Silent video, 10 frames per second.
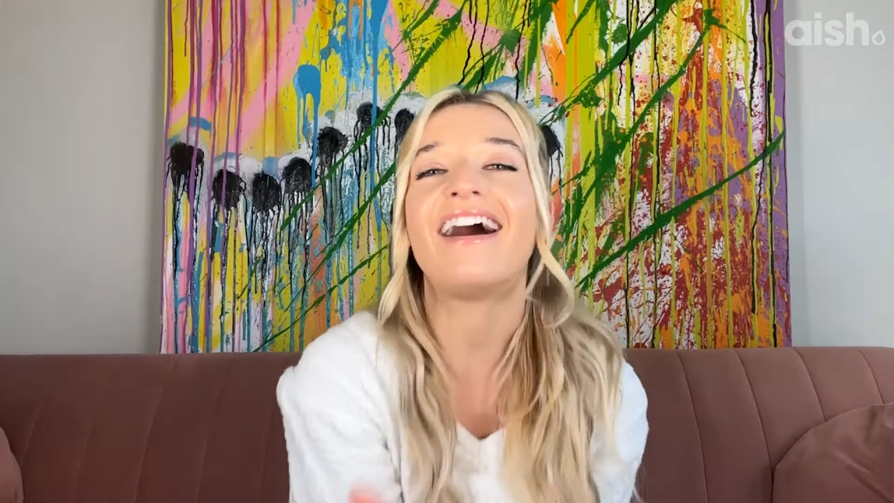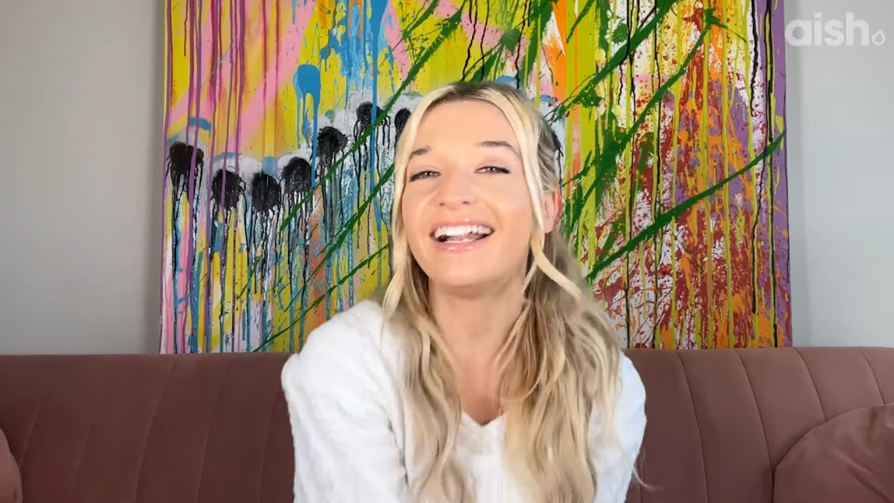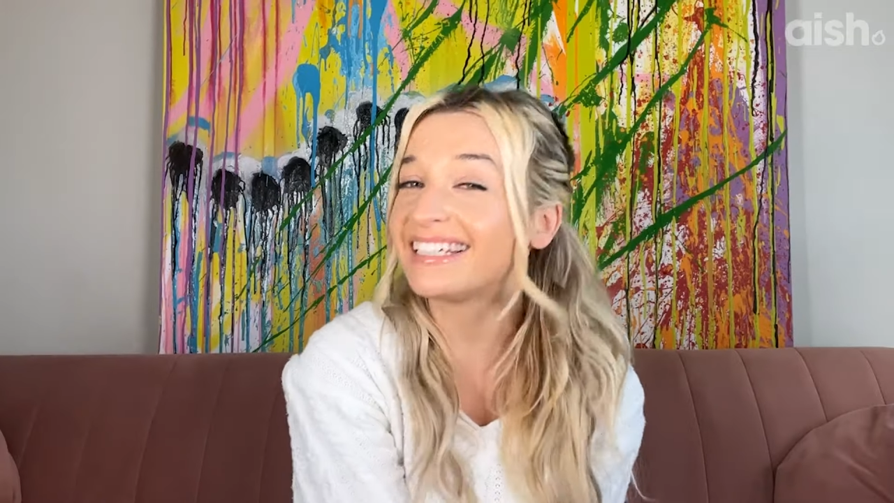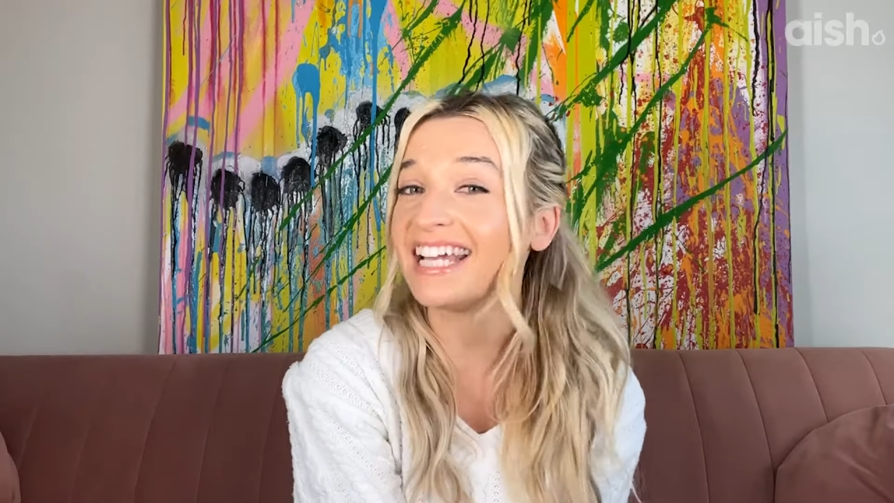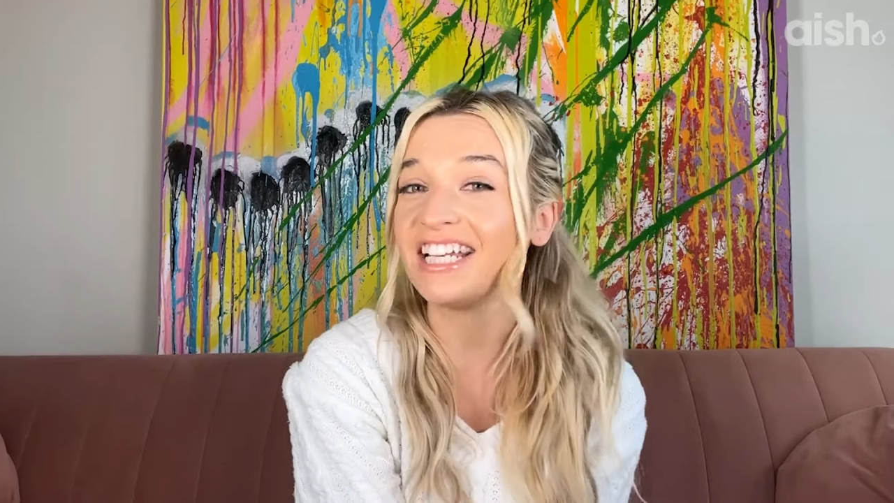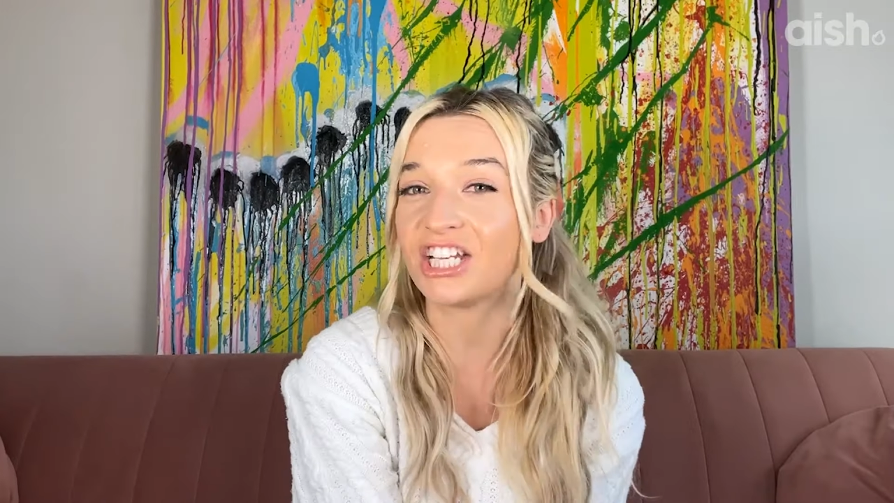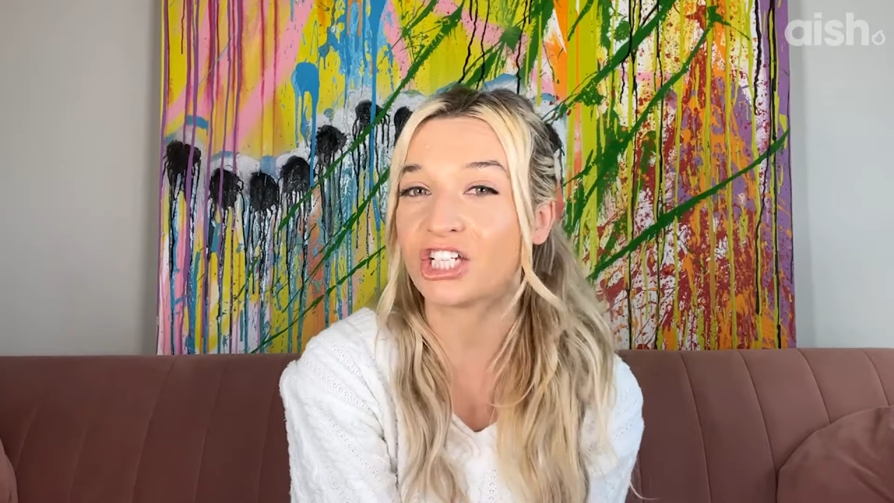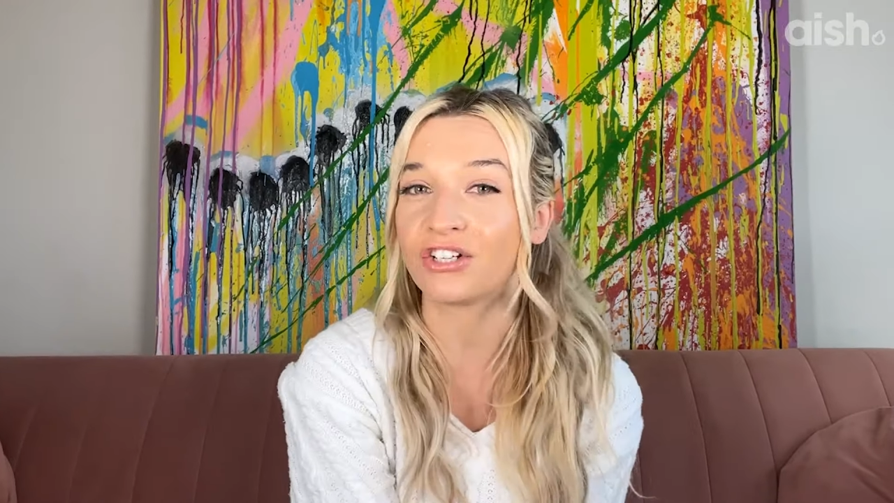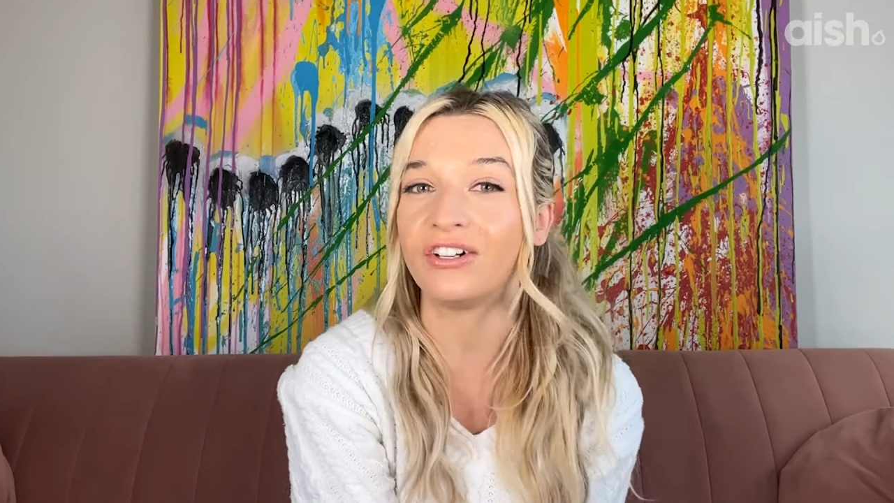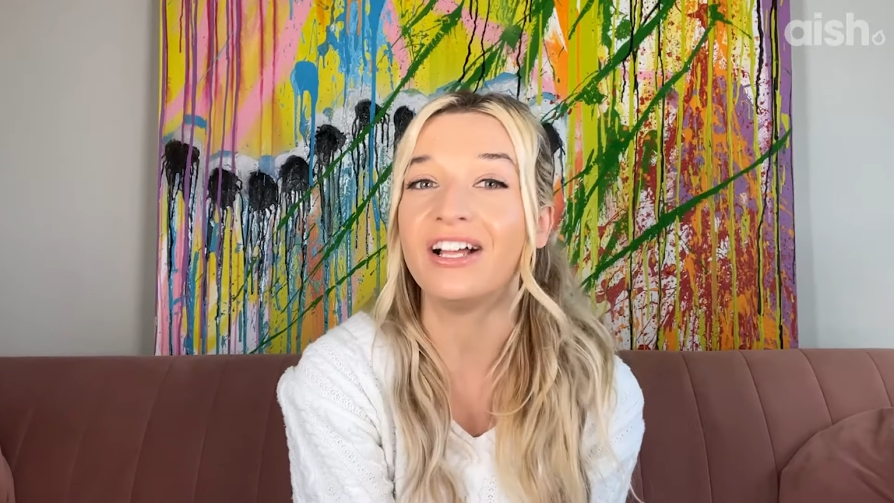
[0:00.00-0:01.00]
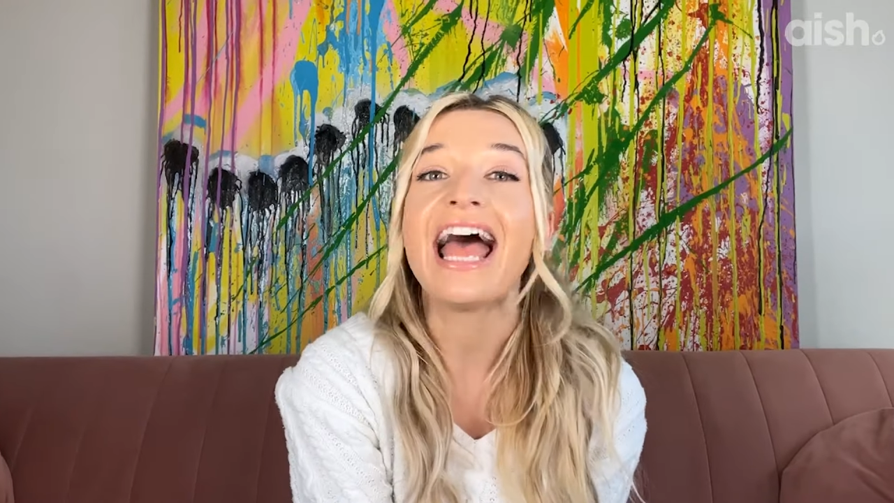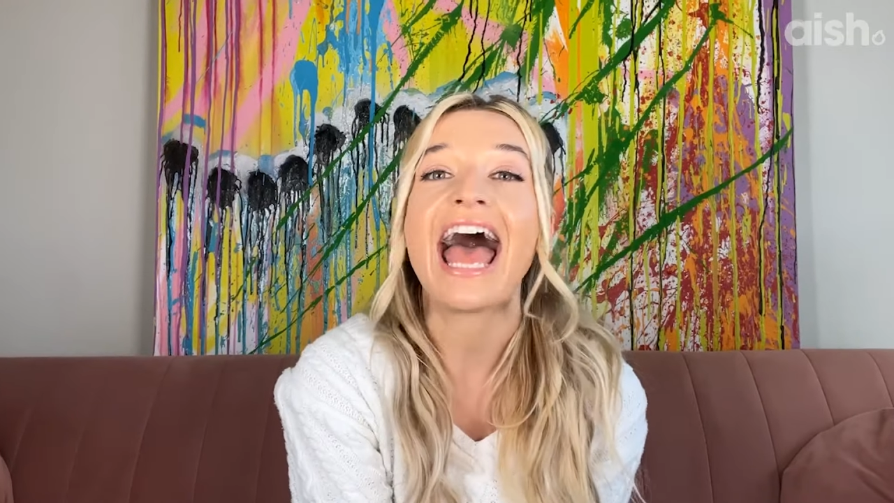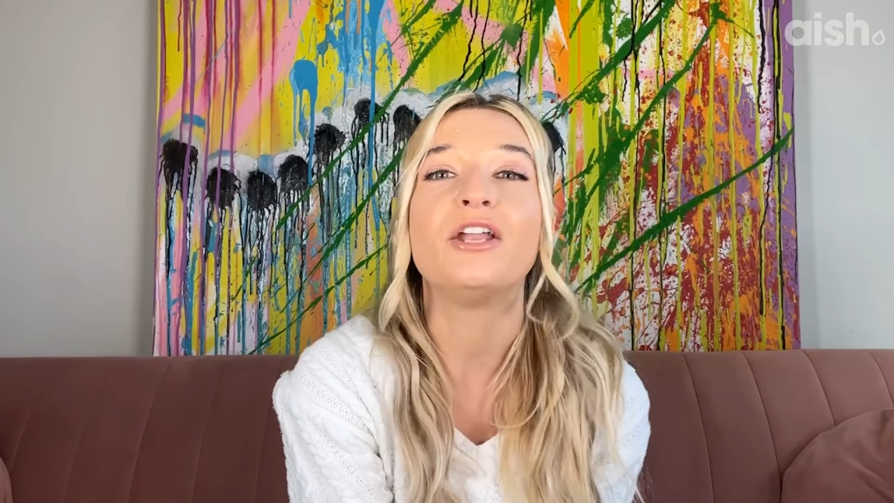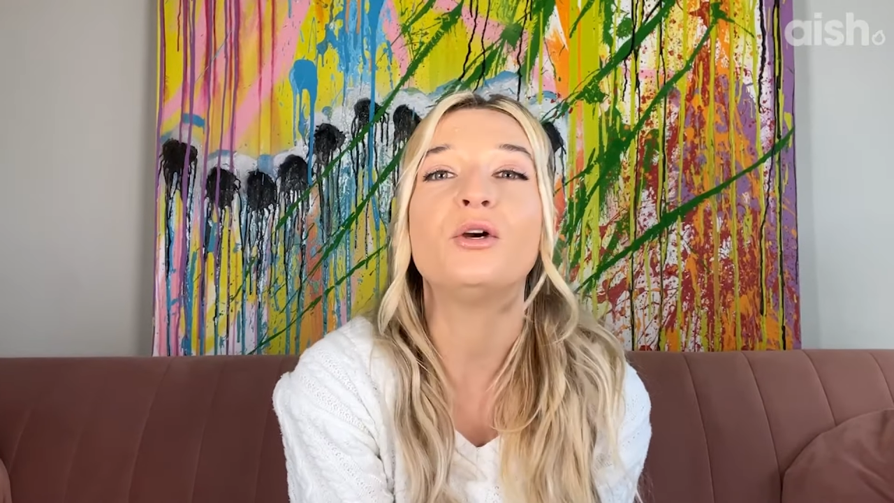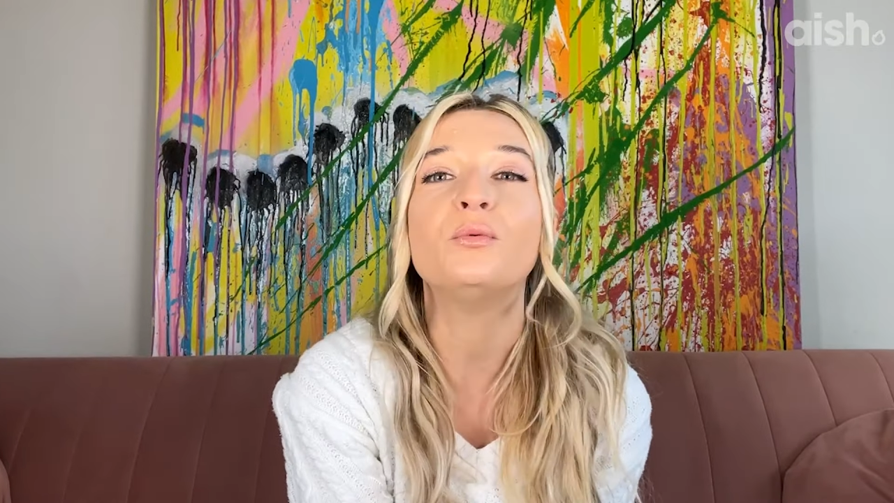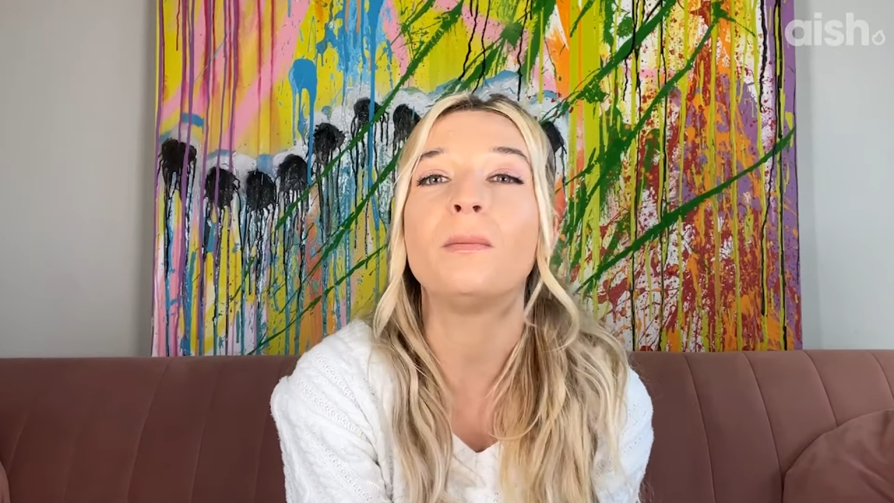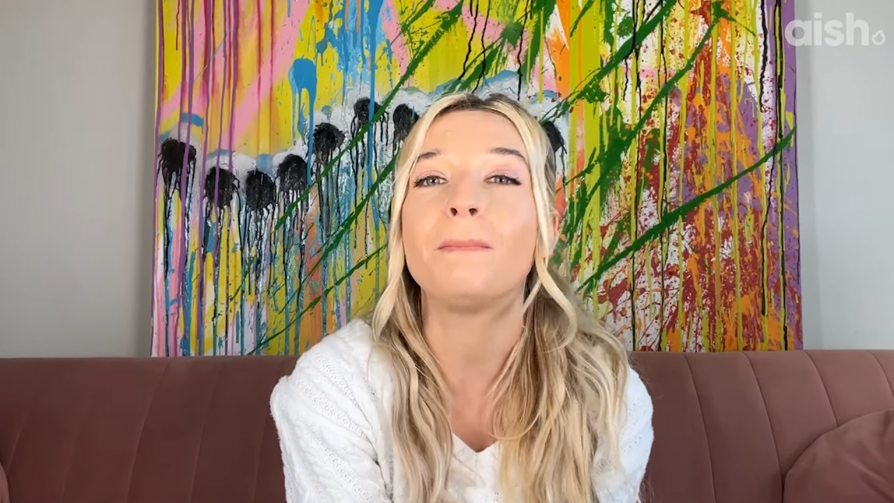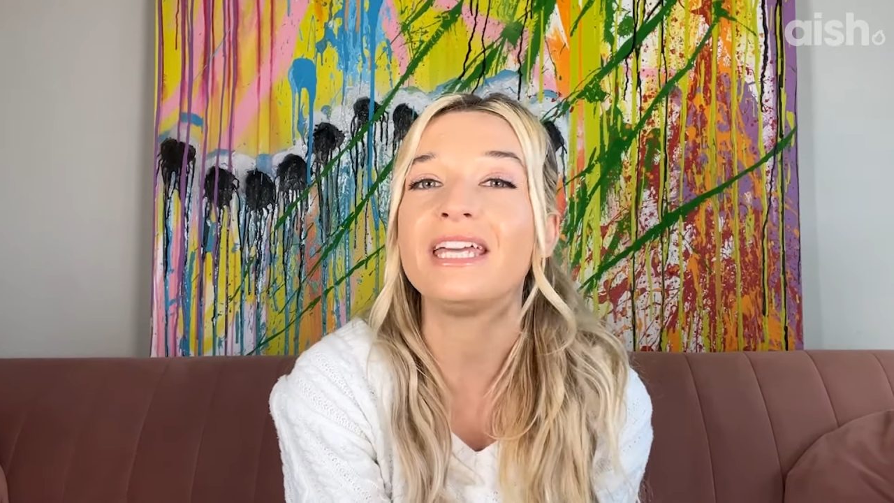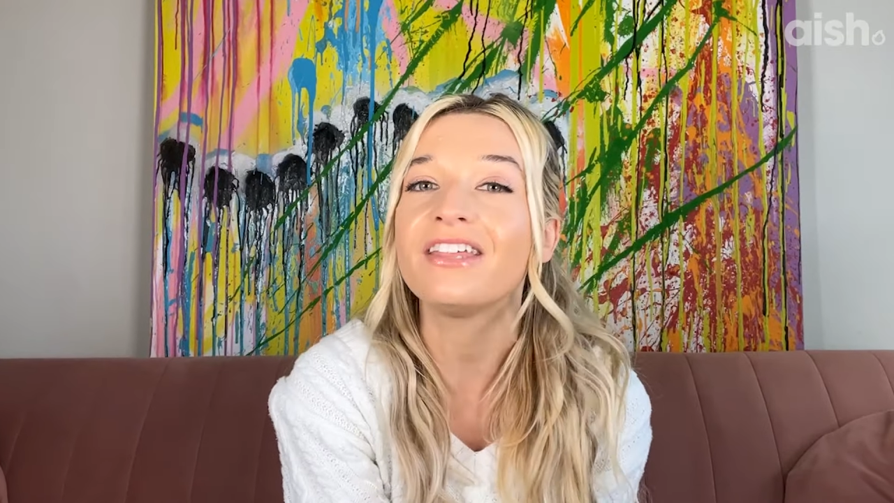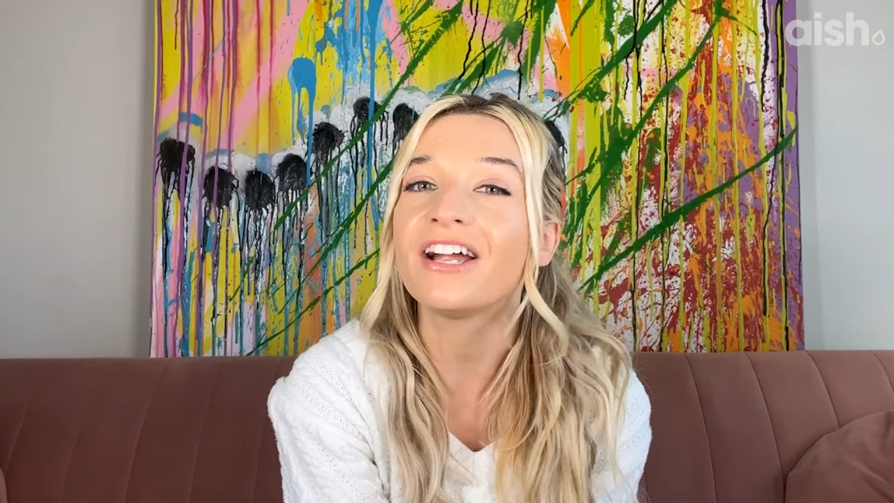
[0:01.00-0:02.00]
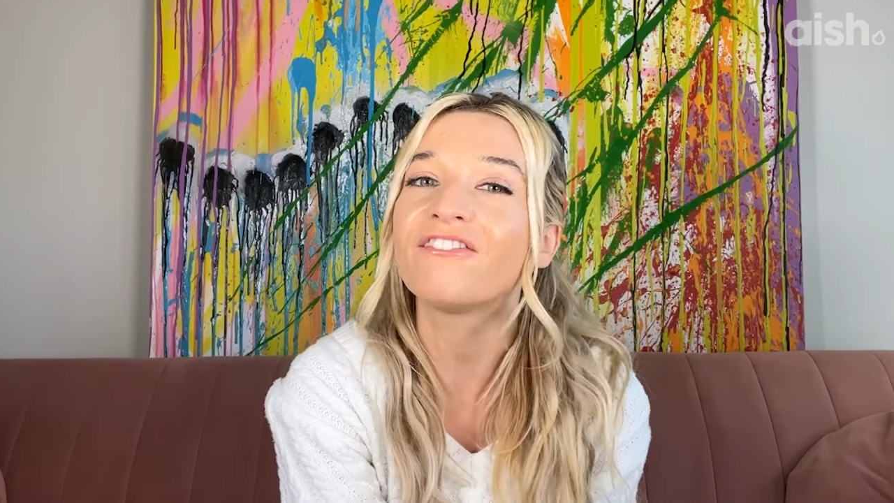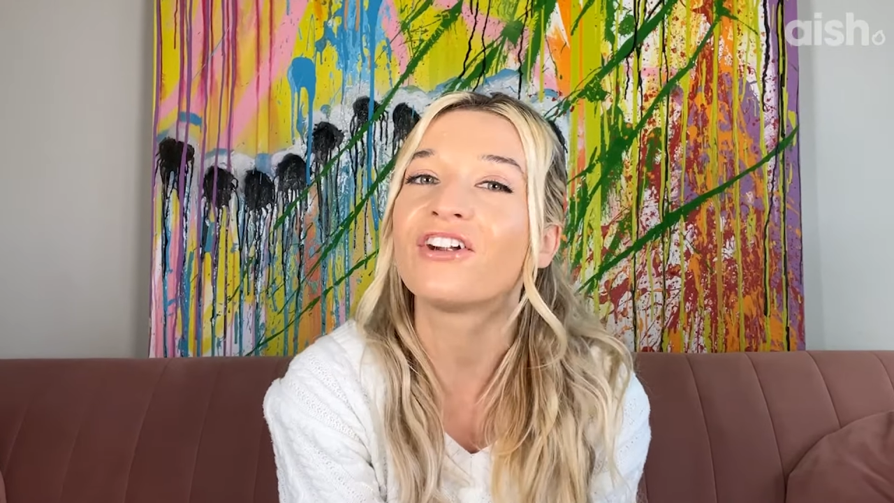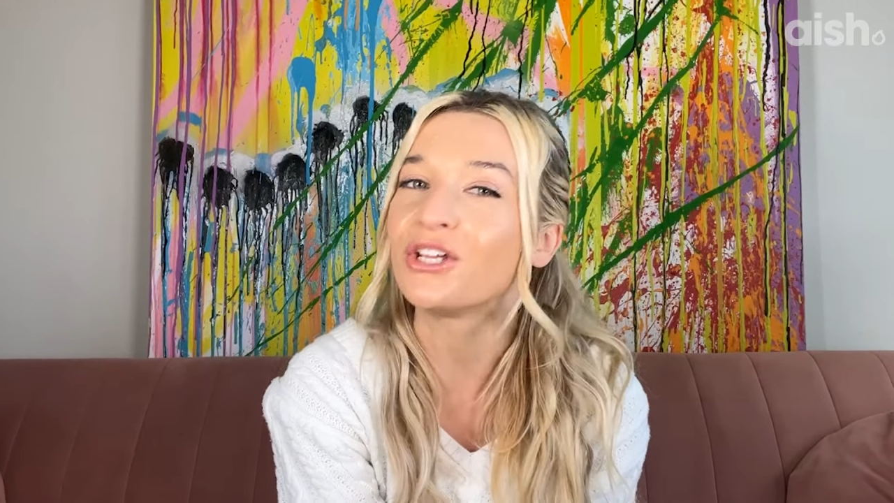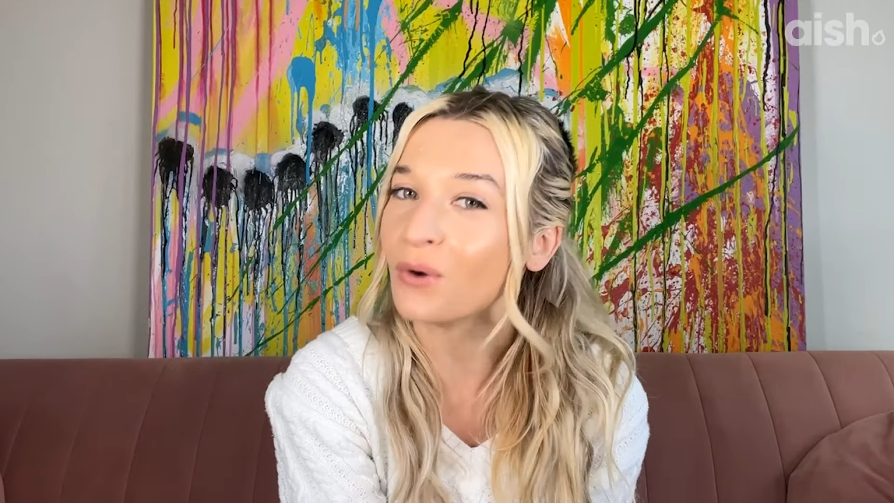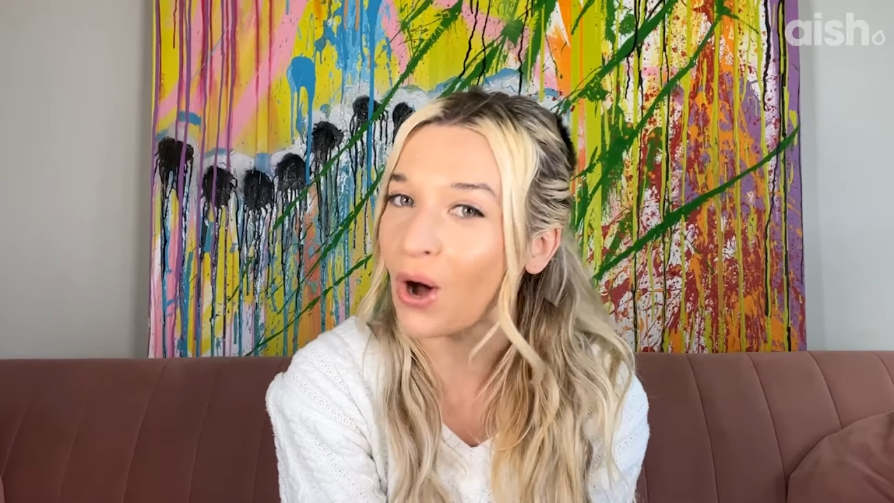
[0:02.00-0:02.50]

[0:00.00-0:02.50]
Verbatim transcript: unconditional and who will be there for you